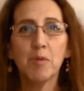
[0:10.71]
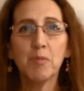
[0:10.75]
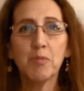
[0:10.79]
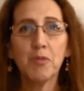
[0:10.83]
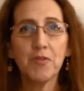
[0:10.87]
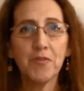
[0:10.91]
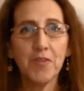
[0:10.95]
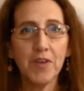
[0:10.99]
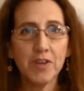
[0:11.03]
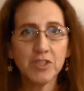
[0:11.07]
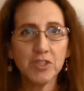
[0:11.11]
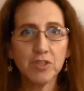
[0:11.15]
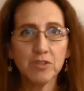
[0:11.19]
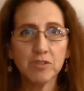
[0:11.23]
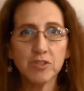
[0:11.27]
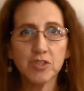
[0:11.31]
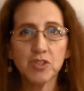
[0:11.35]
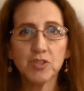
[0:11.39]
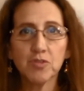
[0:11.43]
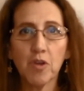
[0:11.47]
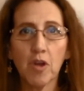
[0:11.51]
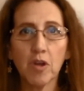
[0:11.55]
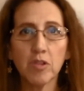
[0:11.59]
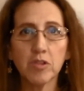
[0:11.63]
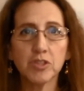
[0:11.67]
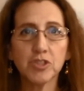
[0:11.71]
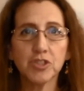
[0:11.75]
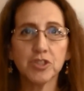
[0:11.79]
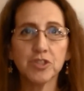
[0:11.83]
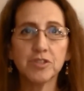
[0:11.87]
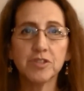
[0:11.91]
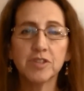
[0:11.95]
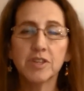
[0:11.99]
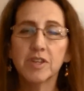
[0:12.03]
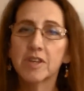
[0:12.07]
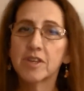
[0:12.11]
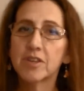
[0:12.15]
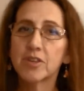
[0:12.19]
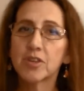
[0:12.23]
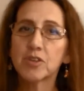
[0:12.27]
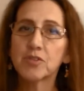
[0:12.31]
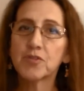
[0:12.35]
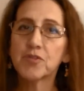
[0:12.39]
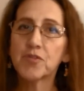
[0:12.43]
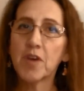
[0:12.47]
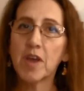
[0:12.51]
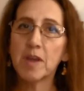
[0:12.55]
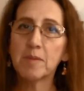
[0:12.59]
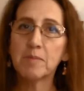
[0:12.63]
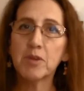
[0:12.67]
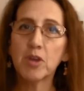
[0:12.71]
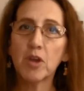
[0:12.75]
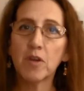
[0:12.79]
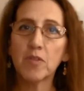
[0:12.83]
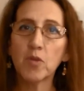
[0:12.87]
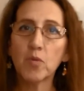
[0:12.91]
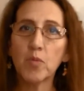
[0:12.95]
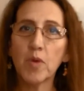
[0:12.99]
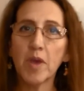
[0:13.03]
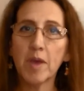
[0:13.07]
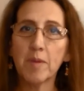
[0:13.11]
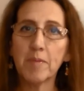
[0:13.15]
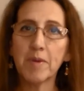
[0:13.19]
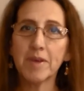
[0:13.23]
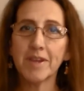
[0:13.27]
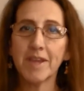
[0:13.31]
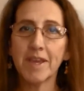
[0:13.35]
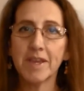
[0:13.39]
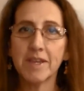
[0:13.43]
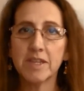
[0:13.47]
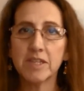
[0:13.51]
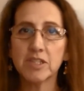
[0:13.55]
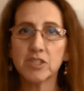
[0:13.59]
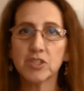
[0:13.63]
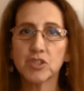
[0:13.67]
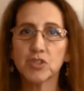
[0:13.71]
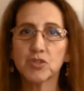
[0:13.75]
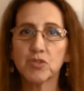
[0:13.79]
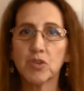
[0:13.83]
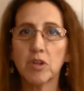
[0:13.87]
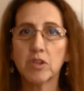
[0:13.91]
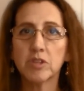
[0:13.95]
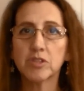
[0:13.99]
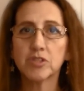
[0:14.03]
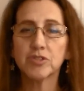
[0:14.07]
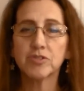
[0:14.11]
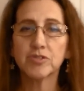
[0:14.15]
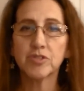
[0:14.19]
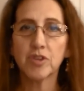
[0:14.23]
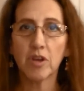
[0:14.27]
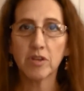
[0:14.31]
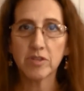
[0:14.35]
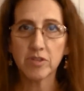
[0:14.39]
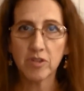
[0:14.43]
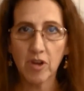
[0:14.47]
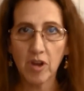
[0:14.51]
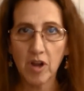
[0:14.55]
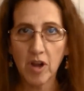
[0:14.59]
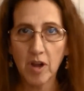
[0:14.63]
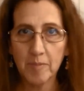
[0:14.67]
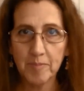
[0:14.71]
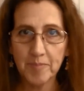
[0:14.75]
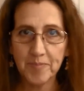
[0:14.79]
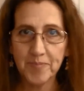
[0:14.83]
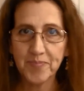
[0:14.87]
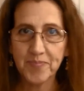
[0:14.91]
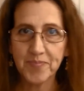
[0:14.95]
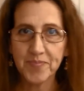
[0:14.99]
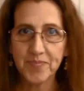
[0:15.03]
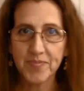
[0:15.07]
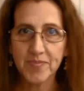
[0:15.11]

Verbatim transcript: I'm a professional astrologer. You can find me on the web at nhastrologer.com.